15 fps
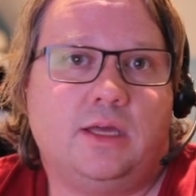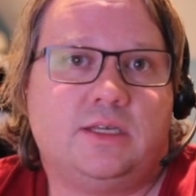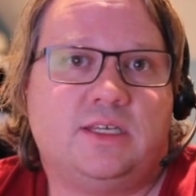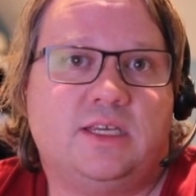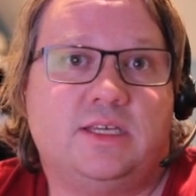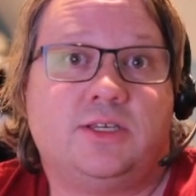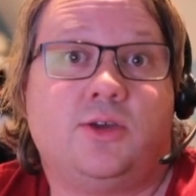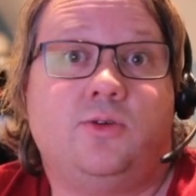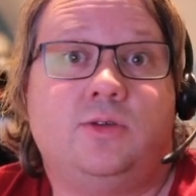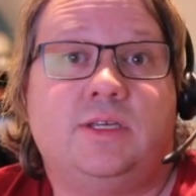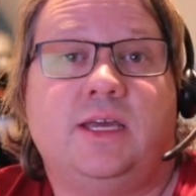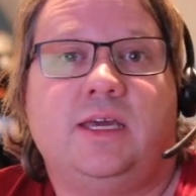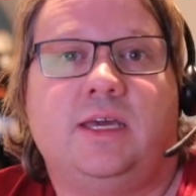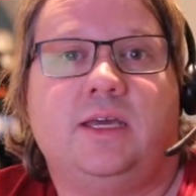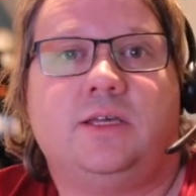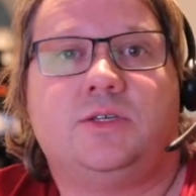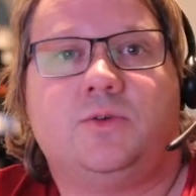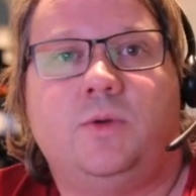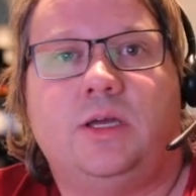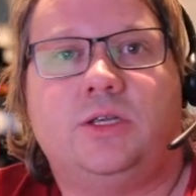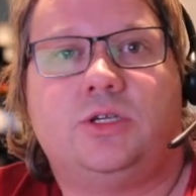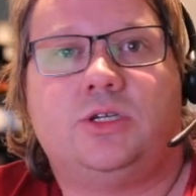Cisco 10 gig
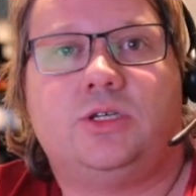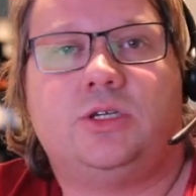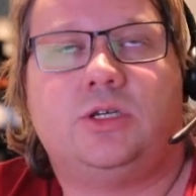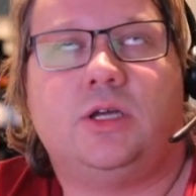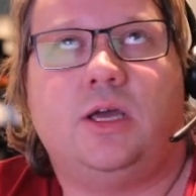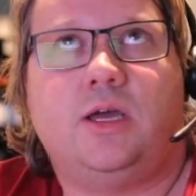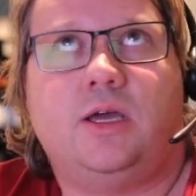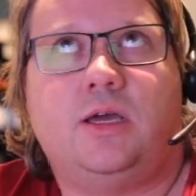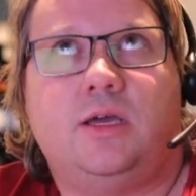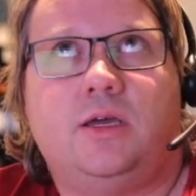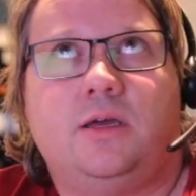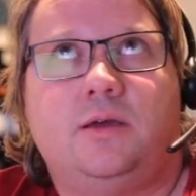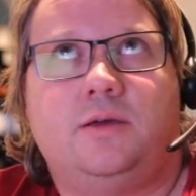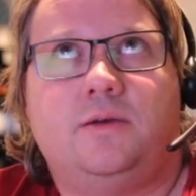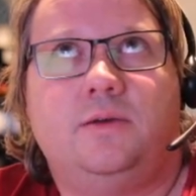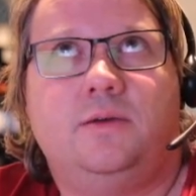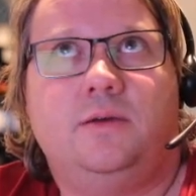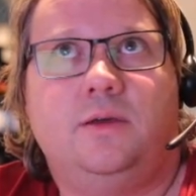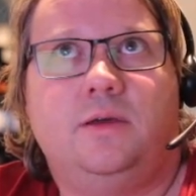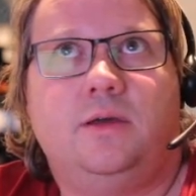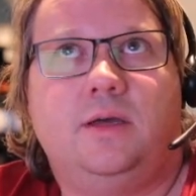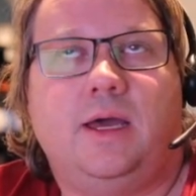switch.
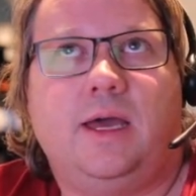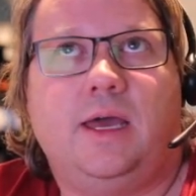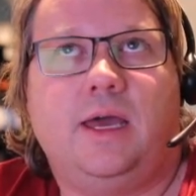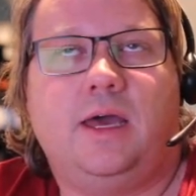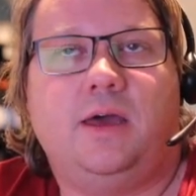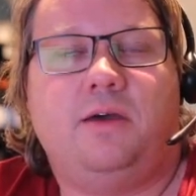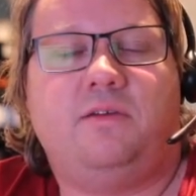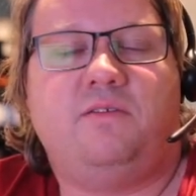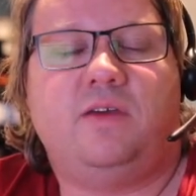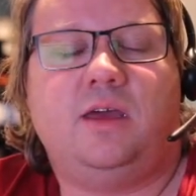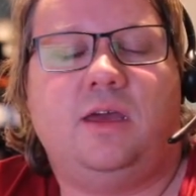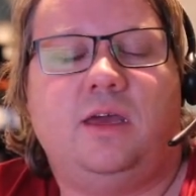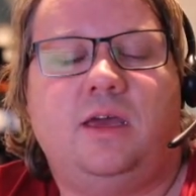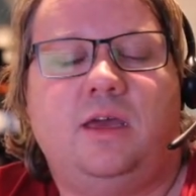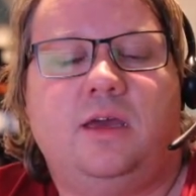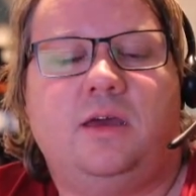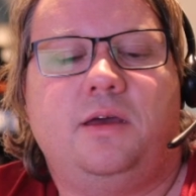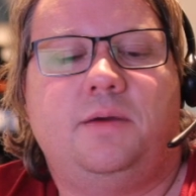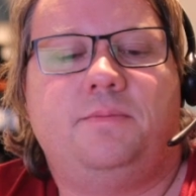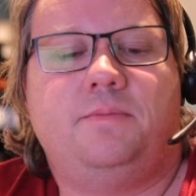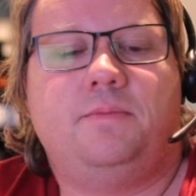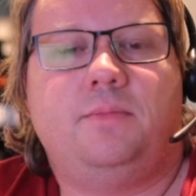I have a
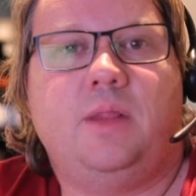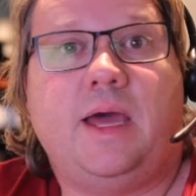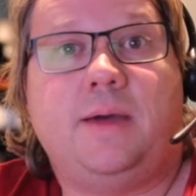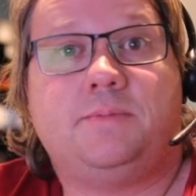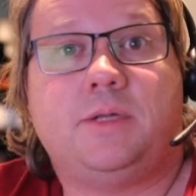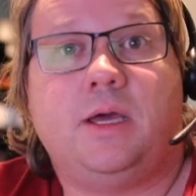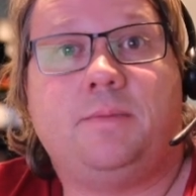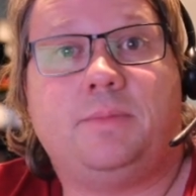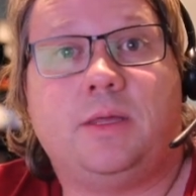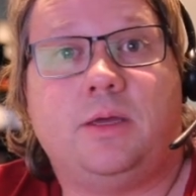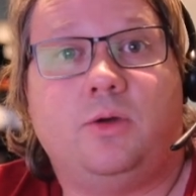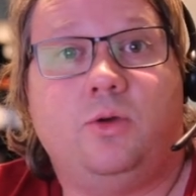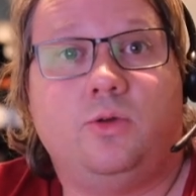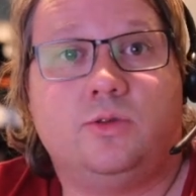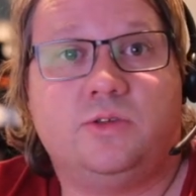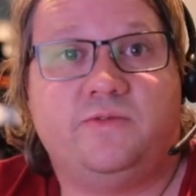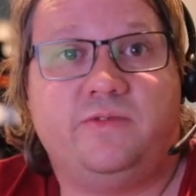laptop that holds